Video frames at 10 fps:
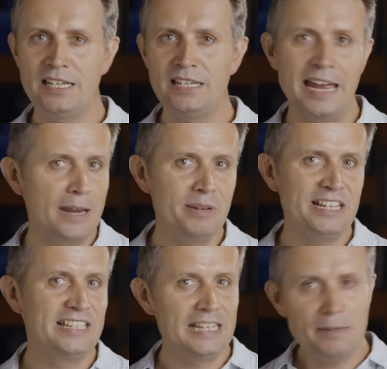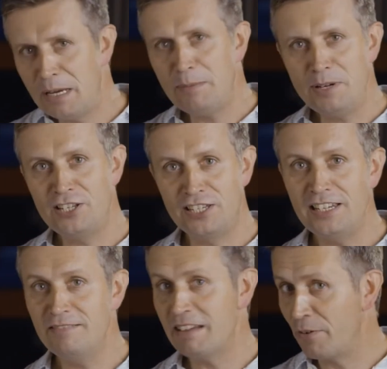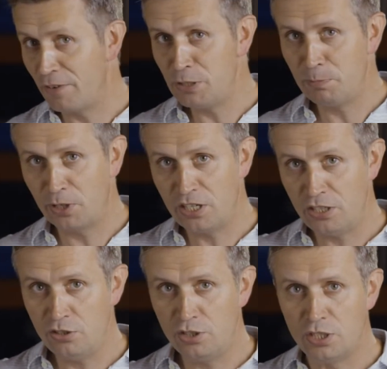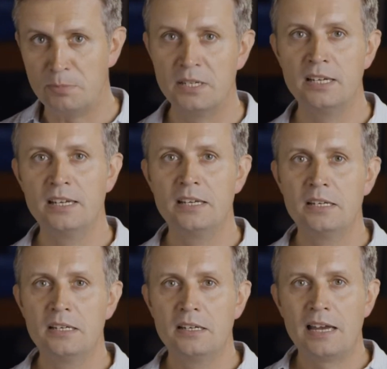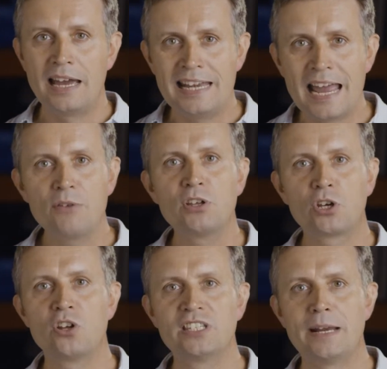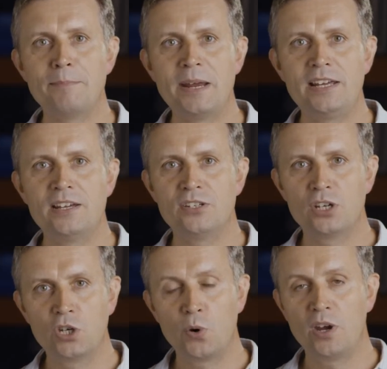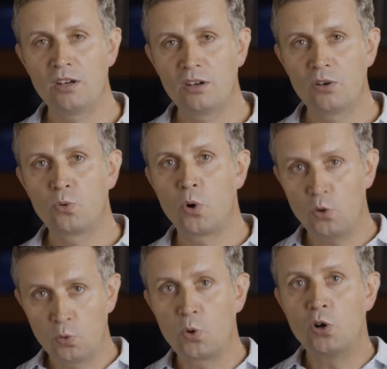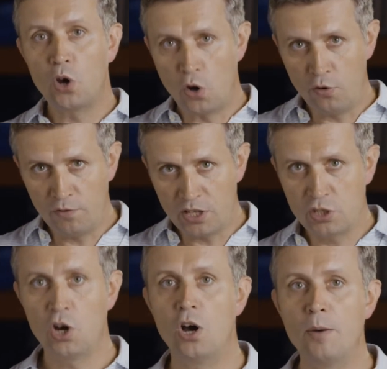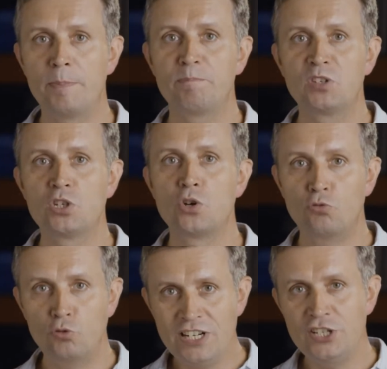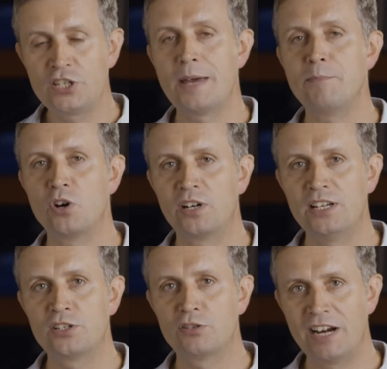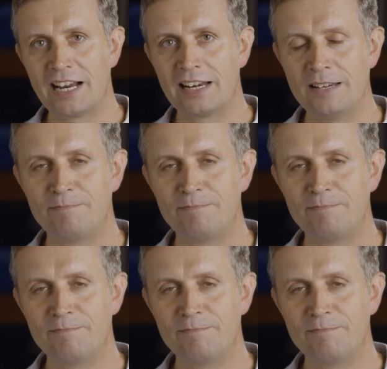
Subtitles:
NBC, BBC, now Facebook and YouTube. And now the content makers are going, quote unquote, over the top to reach their markets directly.